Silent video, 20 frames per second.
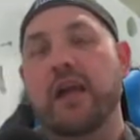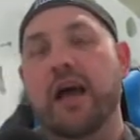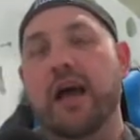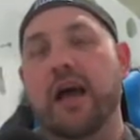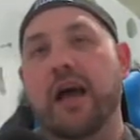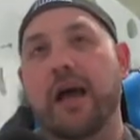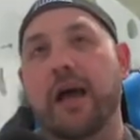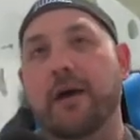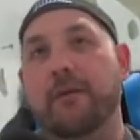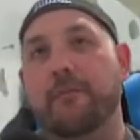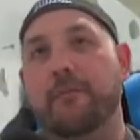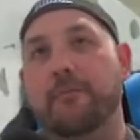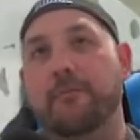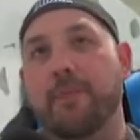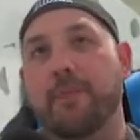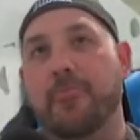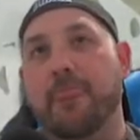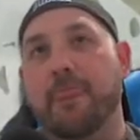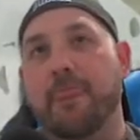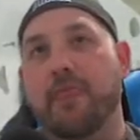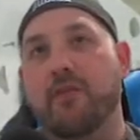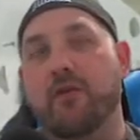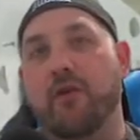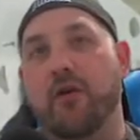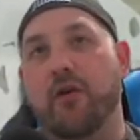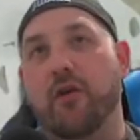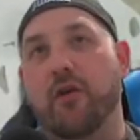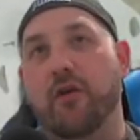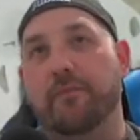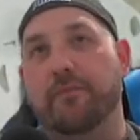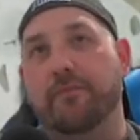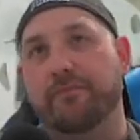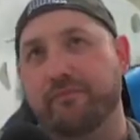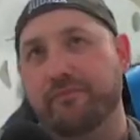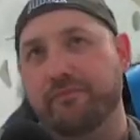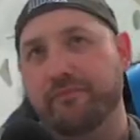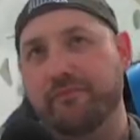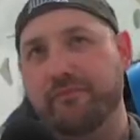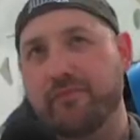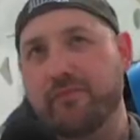Um, so
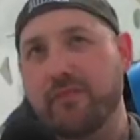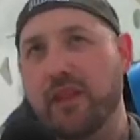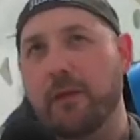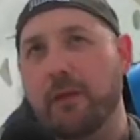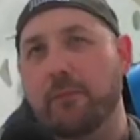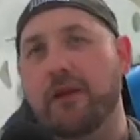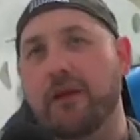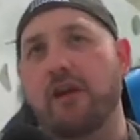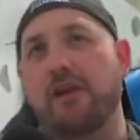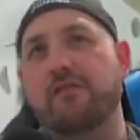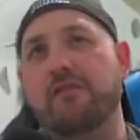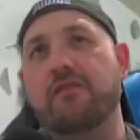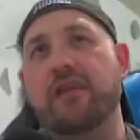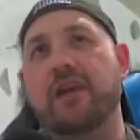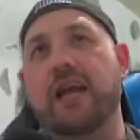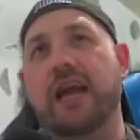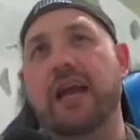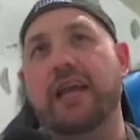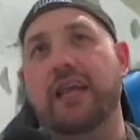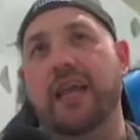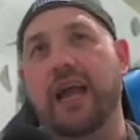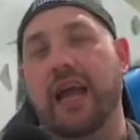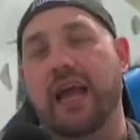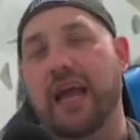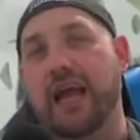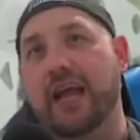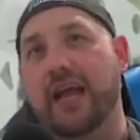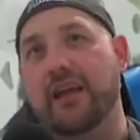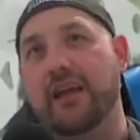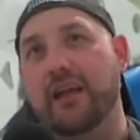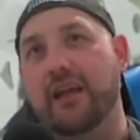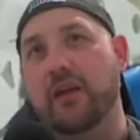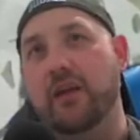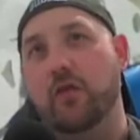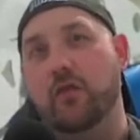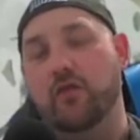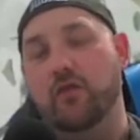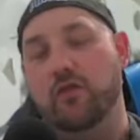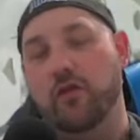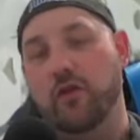a bit of graveyard hate, and it can
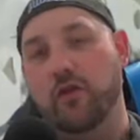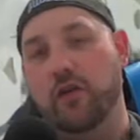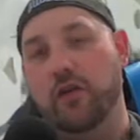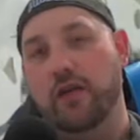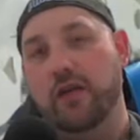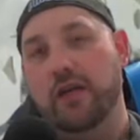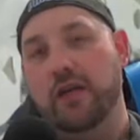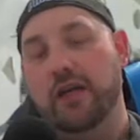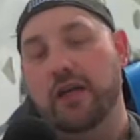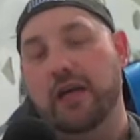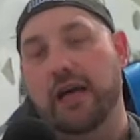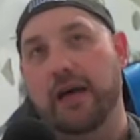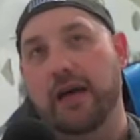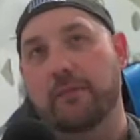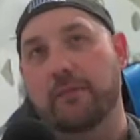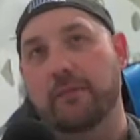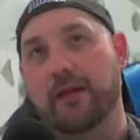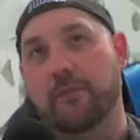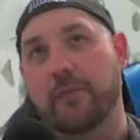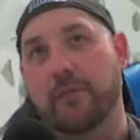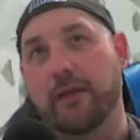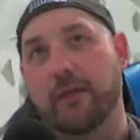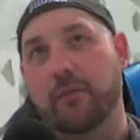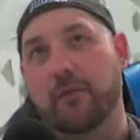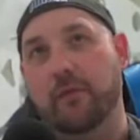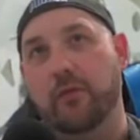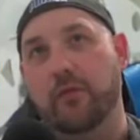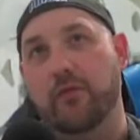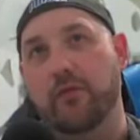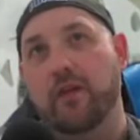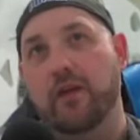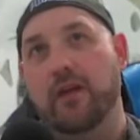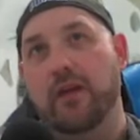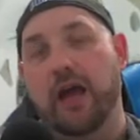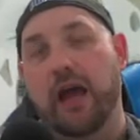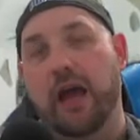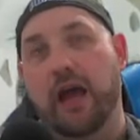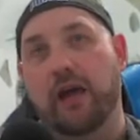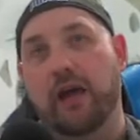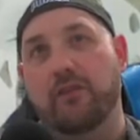also um, get people's
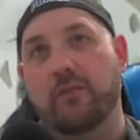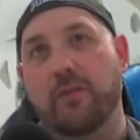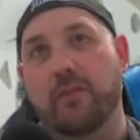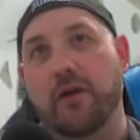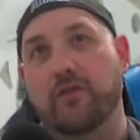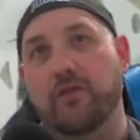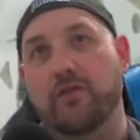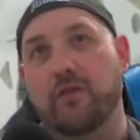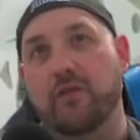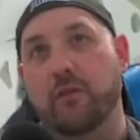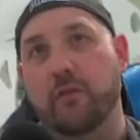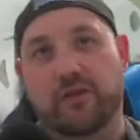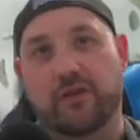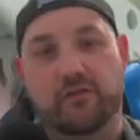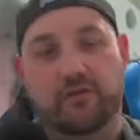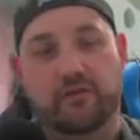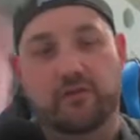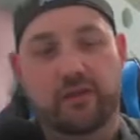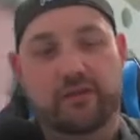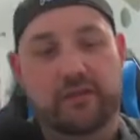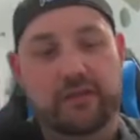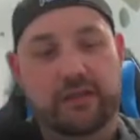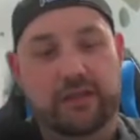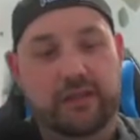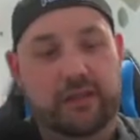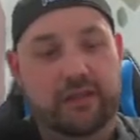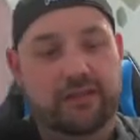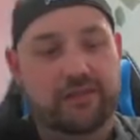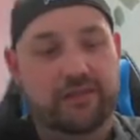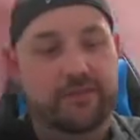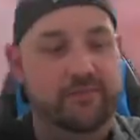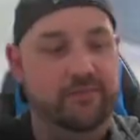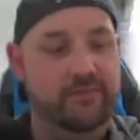uh, spells, which is really, really nice.